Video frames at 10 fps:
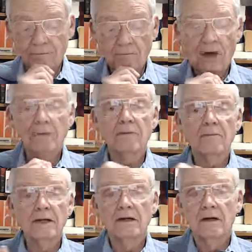
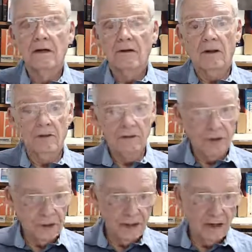Probably, well, there's
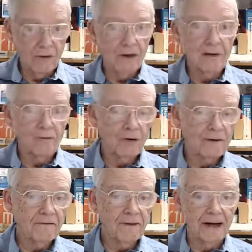certainly a whole lot more
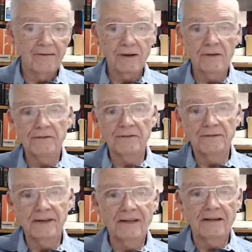than 5. Whether it was
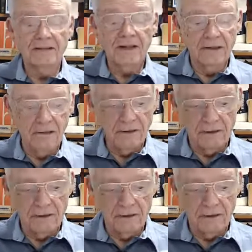15,000, I don't